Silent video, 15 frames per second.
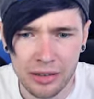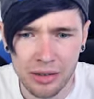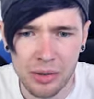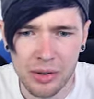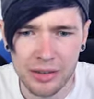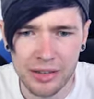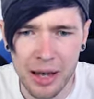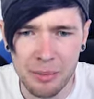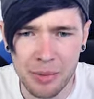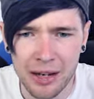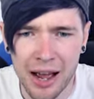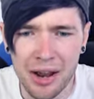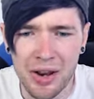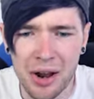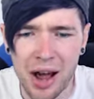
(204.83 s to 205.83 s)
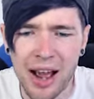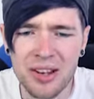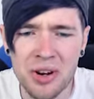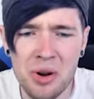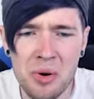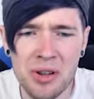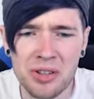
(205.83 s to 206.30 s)
What's happening? I don't, I
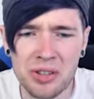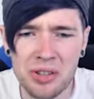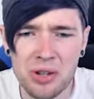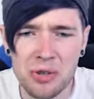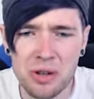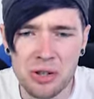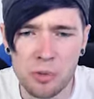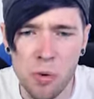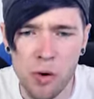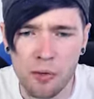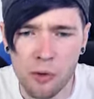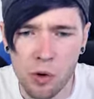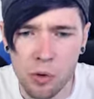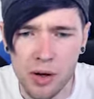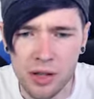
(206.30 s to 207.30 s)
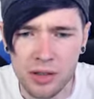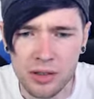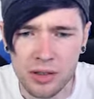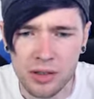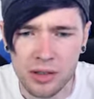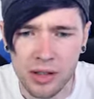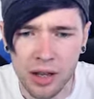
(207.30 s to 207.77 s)
don't know what to do. Do I just walk
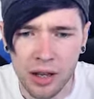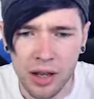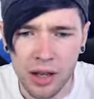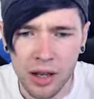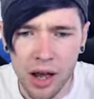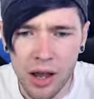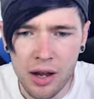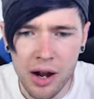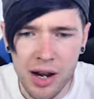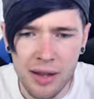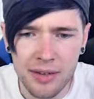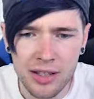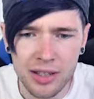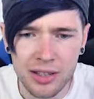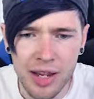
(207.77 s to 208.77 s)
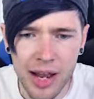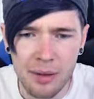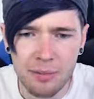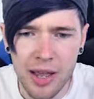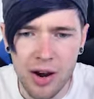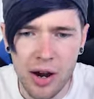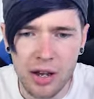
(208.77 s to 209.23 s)
forwards? I can't even
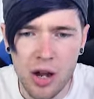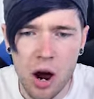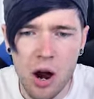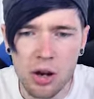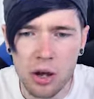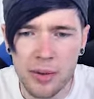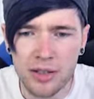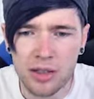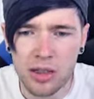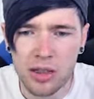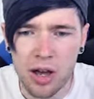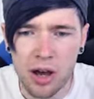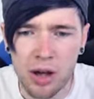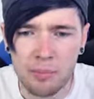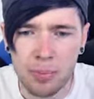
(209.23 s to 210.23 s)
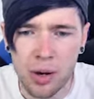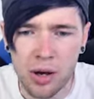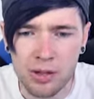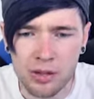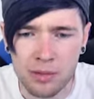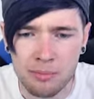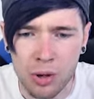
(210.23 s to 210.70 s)
escape there. I can't go into third
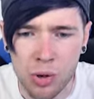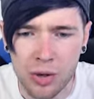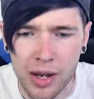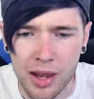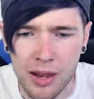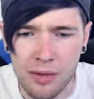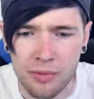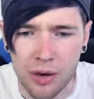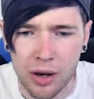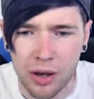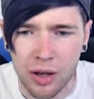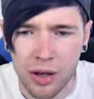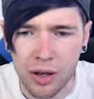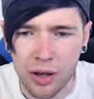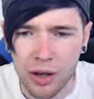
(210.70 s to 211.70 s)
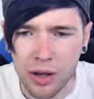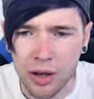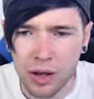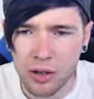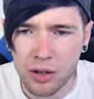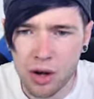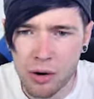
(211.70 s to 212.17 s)
person mode either.
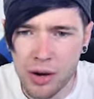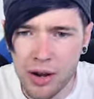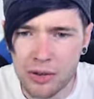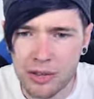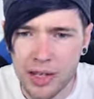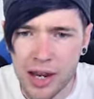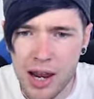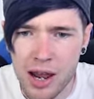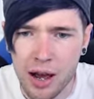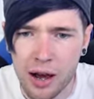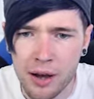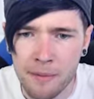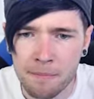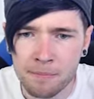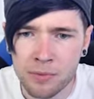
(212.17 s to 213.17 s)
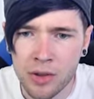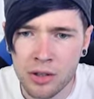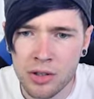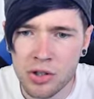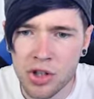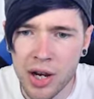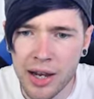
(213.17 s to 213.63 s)
I can go around here
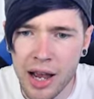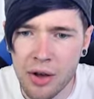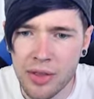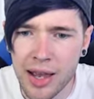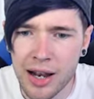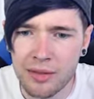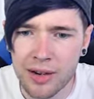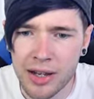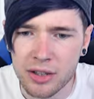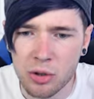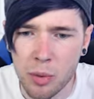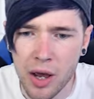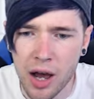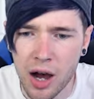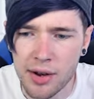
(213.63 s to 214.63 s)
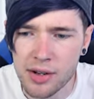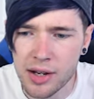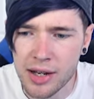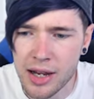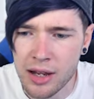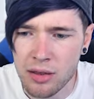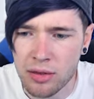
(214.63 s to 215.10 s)
to check out the elevator. We're
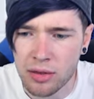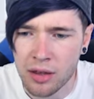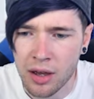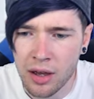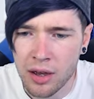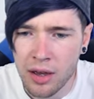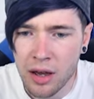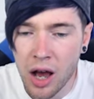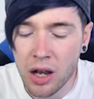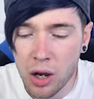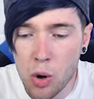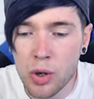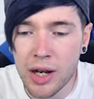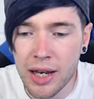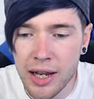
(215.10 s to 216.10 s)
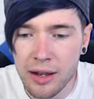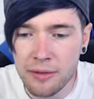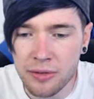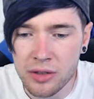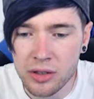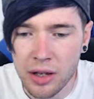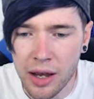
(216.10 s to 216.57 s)
underneath a load of
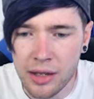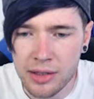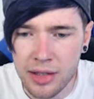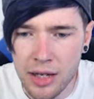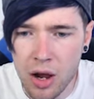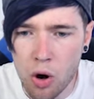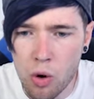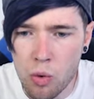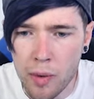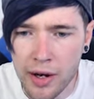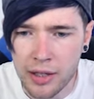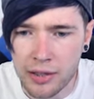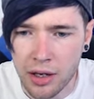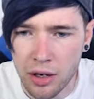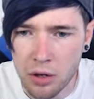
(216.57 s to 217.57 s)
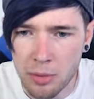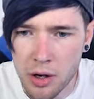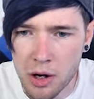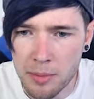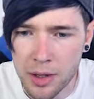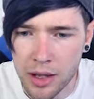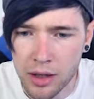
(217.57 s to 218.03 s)
leaves. I see. Oh, wait a second. Can we
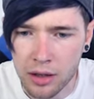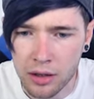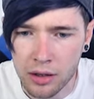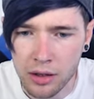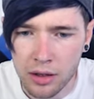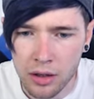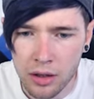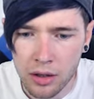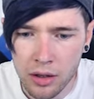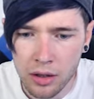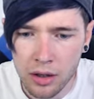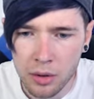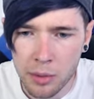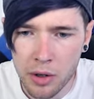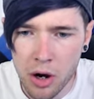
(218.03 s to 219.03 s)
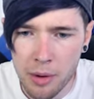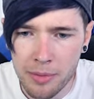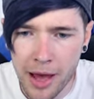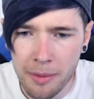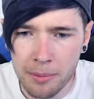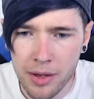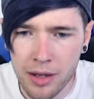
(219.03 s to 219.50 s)
go up here? Can we go up
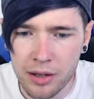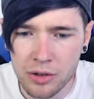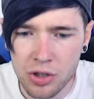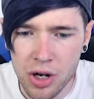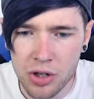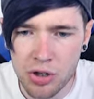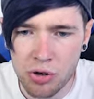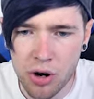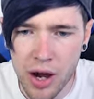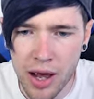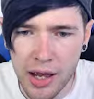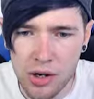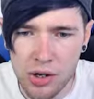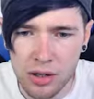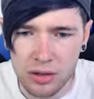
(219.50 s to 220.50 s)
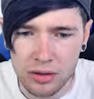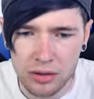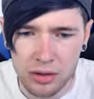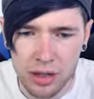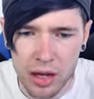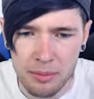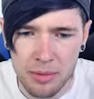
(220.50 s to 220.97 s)
that bit? Should I try or...
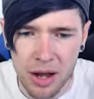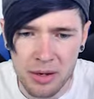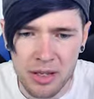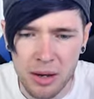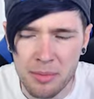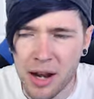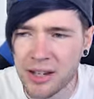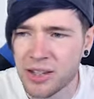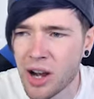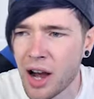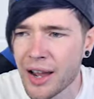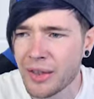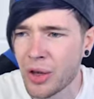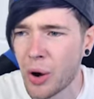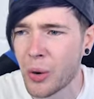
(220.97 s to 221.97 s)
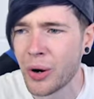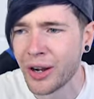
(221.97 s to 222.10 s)
I might, I might die though.